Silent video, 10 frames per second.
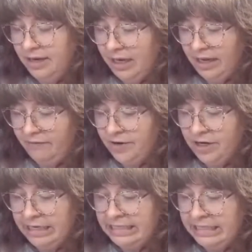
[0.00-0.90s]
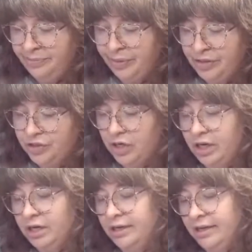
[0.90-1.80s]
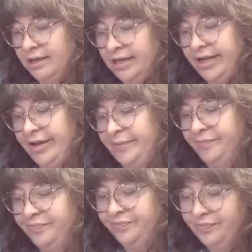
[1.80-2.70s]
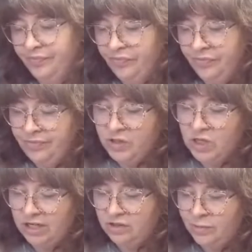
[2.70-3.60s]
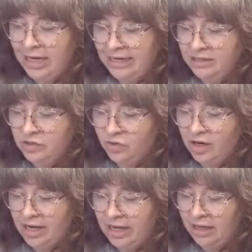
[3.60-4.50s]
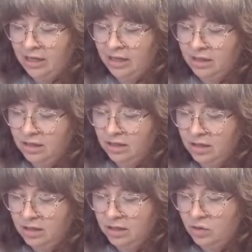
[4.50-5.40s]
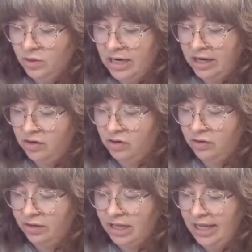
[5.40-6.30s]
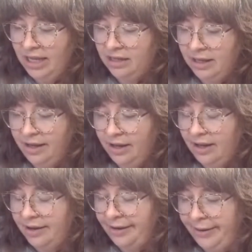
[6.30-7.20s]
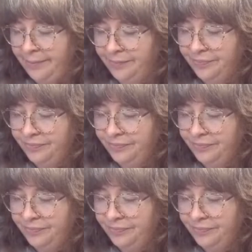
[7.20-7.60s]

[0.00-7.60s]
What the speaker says: like very deep and dark. So I use Payne's Gray, Quinacridone Lake, and